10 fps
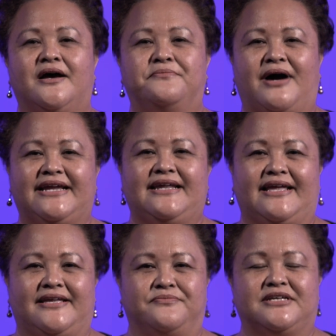My
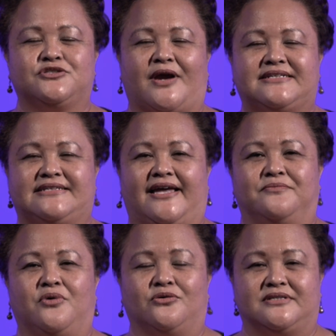name is Roxanne
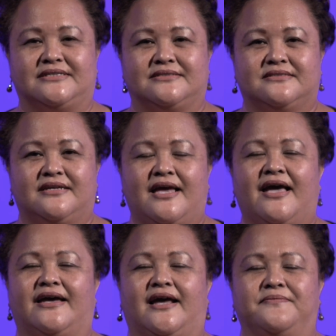Bolden,
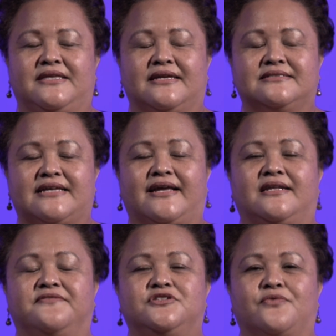and I'm the
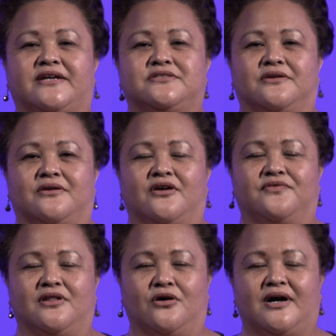Executive Director of
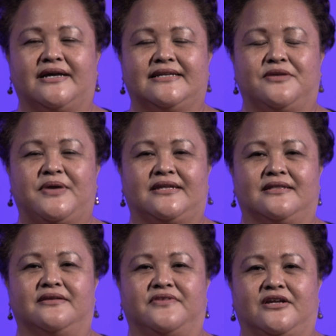Aloha
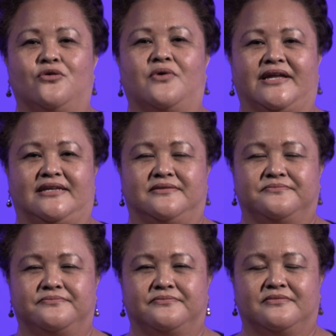Independent Living Hawaii.
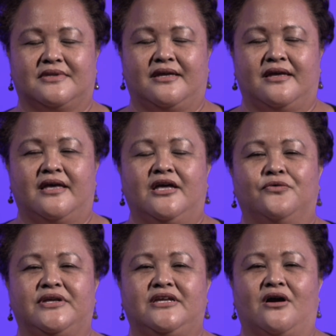
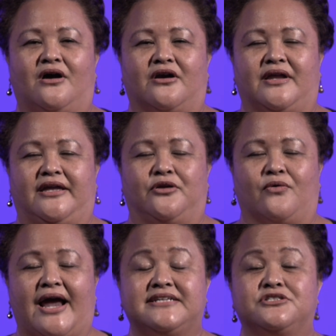We are a
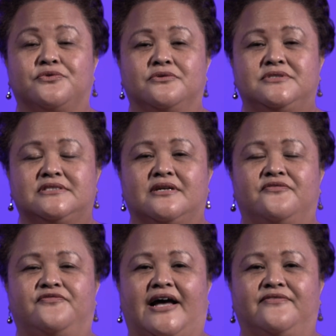grassroots
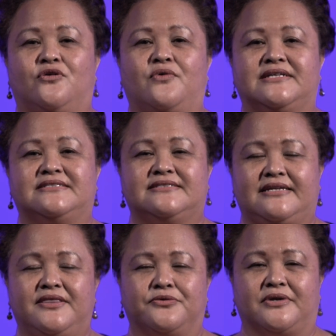
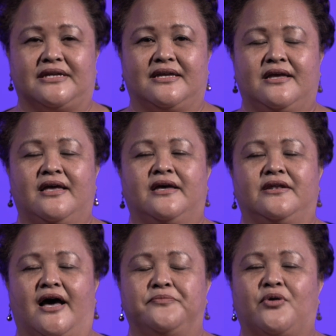501c3
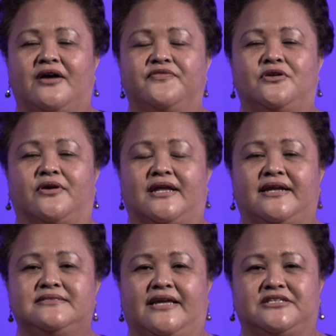nonprofit
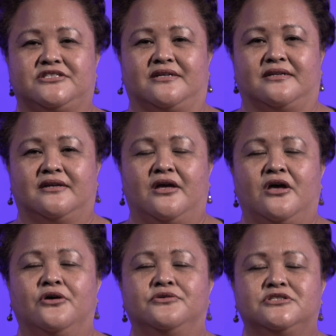organization
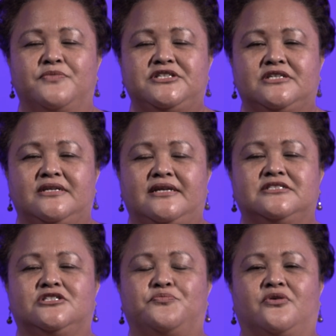whose mission
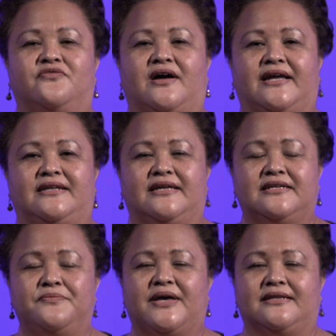is to provide
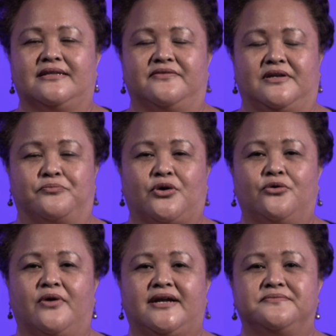independent living
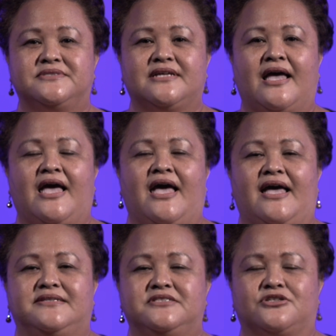programs
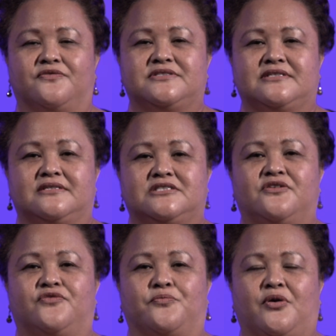and services
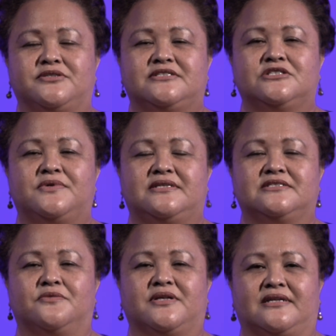for persons with
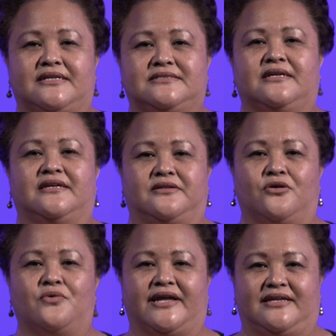disabilities in
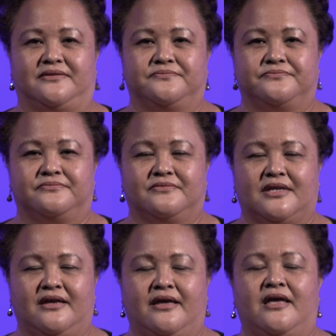Hawaii.
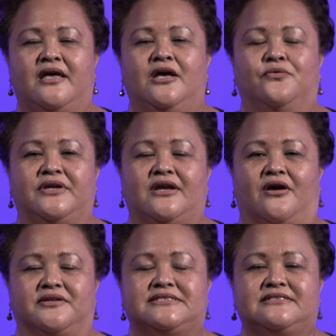We
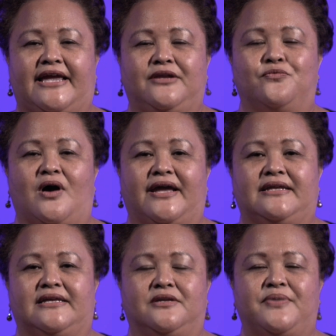are a
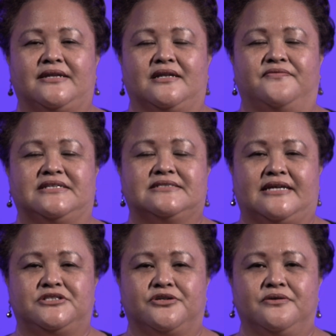statewide independent living
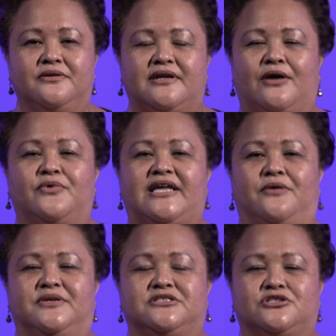center, and we
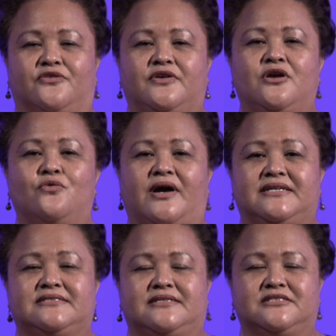have been serving
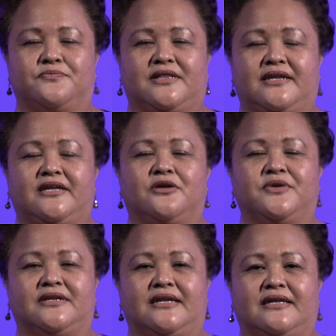Hawaii's disability
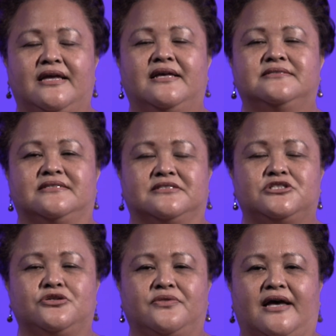community since
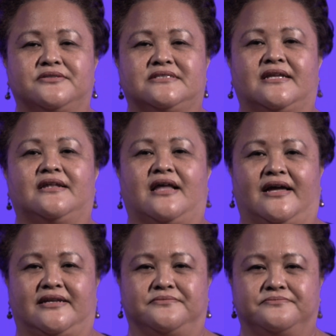
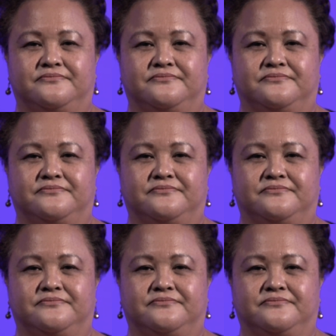2009.